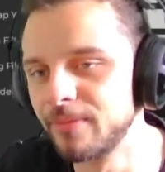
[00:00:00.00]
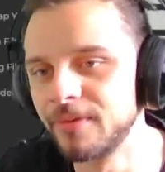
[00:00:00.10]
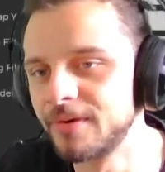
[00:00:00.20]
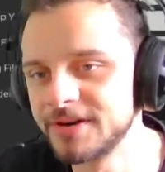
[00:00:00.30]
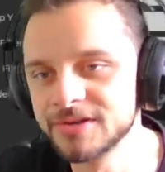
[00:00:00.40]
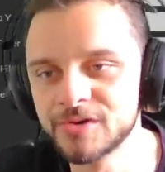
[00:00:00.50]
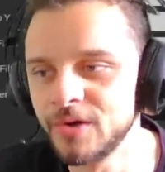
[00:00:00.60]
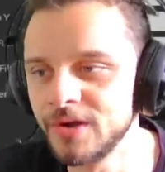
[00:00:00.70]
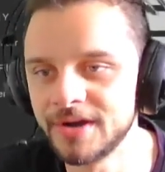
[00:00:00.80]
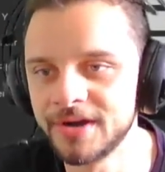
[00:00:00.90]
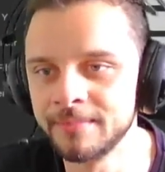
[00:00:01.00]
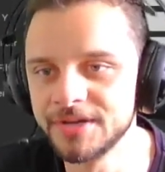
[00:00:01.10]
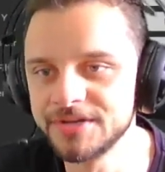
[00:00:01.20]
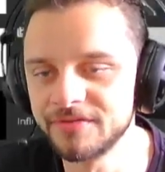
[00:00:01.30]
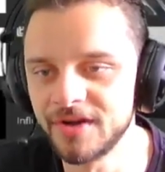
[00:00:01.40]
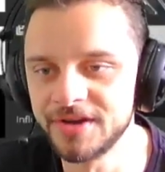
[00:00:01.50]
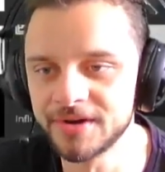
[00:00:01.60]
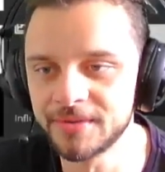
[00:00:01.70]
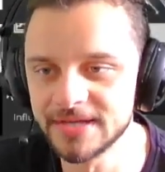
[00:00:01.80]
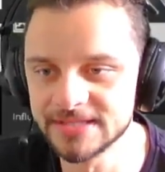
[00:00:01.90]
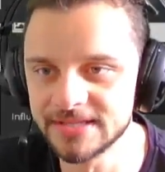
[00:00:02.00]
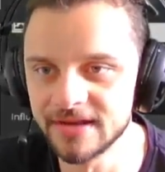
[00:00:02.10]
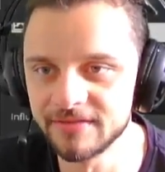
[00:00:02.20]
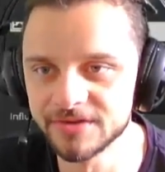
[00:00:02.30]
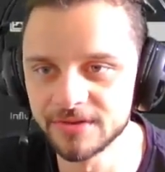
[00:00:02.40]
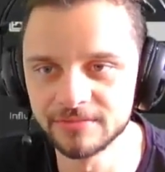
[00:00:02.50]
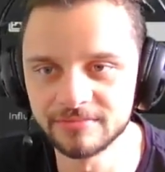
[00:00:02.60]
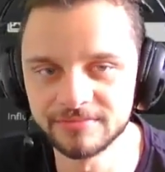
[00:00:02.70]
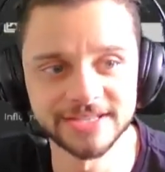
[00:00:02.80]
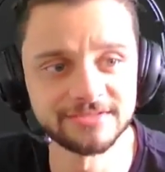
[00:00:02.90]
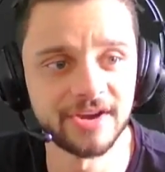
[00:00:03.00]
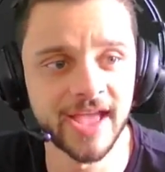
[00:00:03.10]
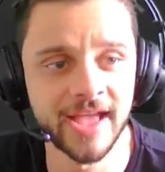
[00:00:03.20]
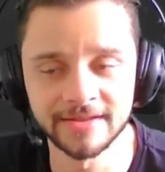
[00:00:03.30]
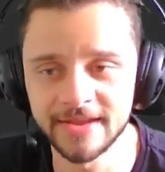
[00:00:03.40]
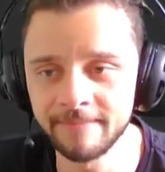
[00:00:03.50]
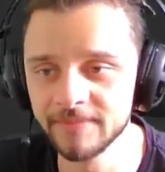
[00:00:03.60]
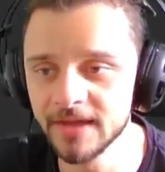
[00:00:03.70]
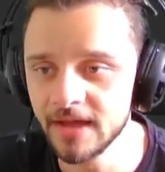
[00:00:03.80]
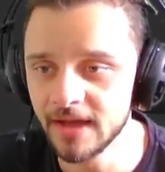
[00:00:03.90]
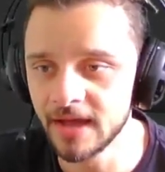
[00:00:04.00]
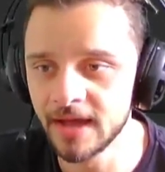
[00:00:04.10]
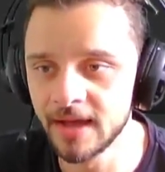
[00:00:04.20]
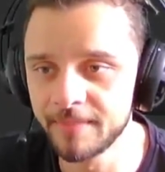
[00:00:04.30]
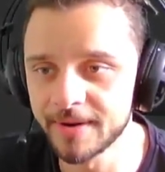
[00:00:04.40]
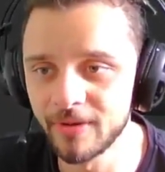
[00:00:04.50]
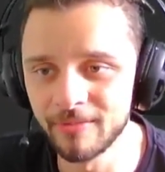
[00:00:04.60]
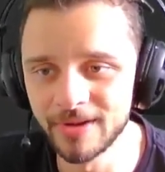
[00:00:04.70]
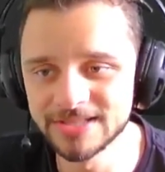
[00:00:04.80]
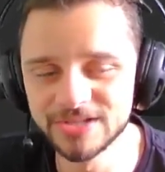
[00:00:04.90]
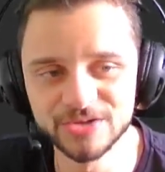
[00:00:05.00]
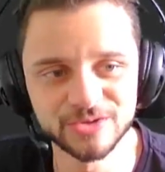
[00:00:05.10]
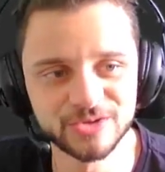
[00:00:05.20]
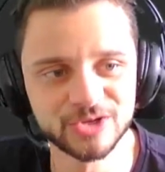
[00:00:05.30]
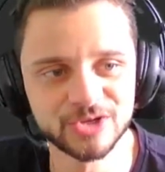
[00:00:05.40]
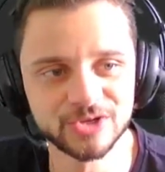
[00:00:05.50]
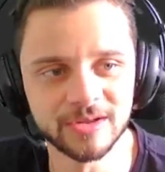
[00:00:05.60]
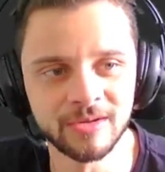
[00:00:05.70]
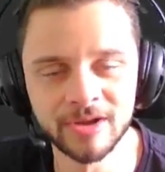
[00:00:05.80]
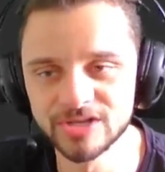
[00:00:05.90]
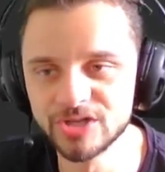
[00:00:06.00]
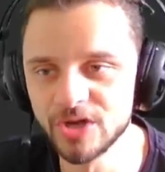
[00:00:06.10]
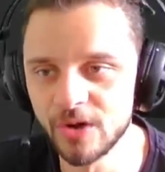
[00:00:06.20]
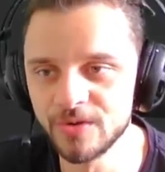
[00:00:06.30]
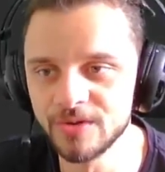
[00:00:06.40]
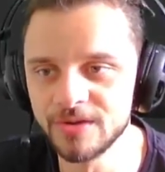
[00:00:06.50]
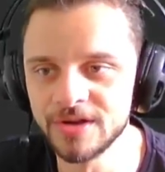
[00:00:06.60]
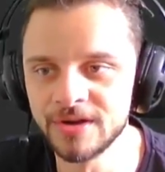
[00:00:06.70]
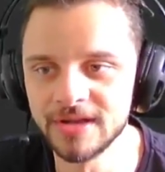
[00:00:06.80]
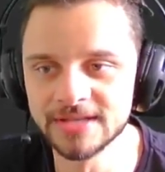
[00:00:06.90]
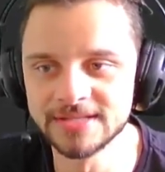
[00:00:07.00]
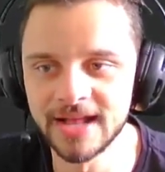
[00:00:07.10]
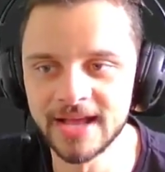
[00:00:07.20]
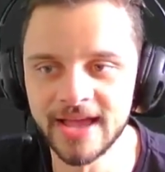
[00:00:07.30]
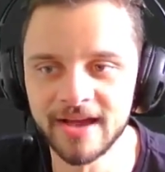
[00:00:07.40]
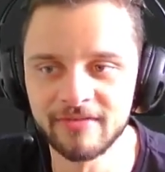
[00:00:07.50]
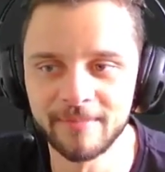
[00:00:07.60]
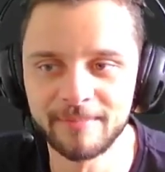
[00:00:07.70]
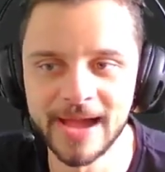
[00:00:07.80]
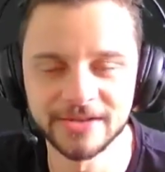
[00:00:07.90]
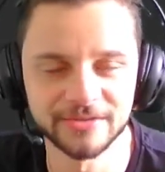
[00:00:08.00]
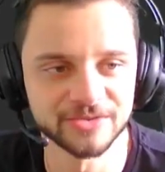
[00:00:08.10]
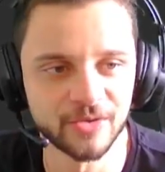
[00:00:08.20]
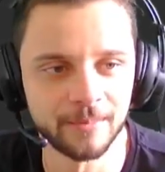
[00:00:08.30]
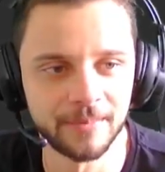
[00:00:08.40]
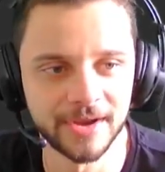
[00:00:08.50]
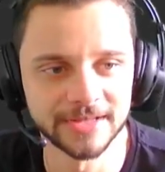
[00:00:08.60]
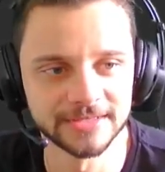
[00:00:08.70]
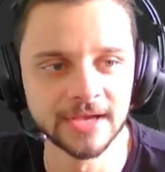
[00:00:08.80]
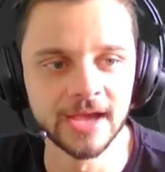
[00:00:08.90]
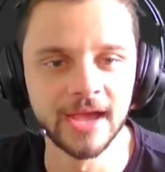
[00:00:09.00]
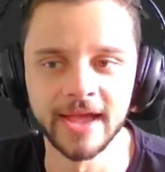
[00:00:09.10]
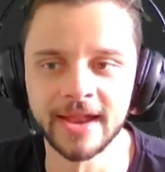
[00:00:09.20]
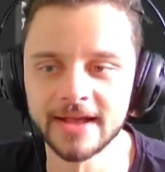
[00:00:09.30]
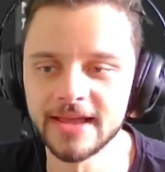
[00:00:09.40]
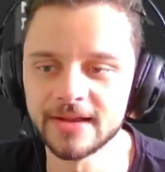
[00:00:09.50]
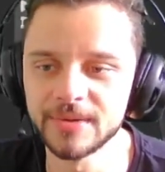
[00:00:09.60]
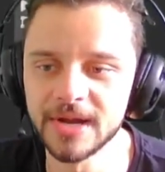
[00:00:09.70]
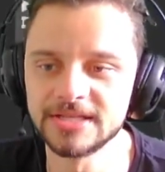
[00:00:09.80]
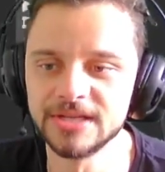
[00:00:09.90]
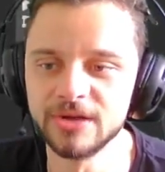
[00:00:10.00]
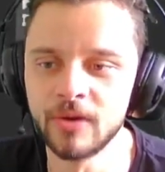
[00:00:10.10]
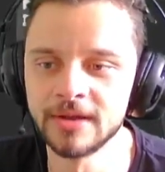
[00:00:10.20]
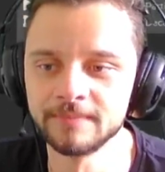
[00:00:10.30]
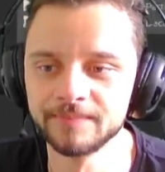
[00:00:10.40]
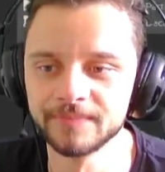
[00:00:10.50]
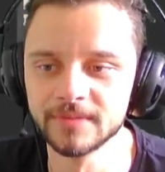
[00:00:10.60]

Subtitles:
border color, and a bunch of other crazy stuff. So that's very handy. But what I want to show you here is that I have a Python component, and I can create a new one.